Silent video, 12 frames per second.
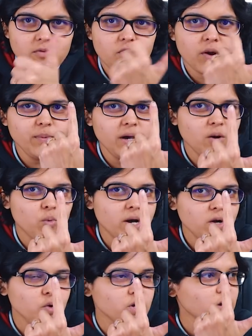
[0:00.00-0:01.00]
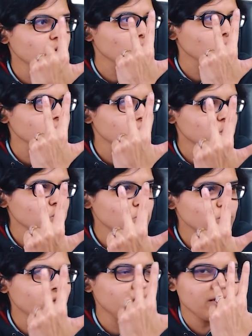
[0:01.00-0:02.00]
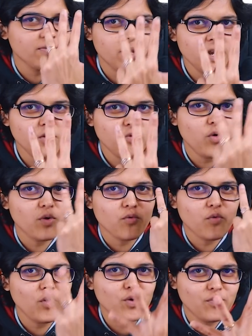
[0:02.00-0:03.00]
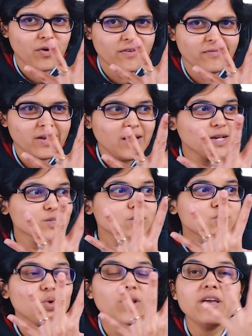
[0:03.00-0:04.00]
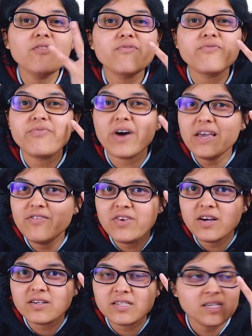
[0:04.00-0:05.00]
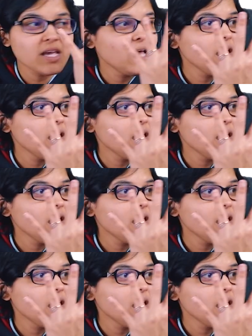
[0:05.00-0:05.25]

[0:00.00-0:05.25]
from year 1 to year 2, 2 to 3, 3 to 4, 4 to 5. So it's only 5 years,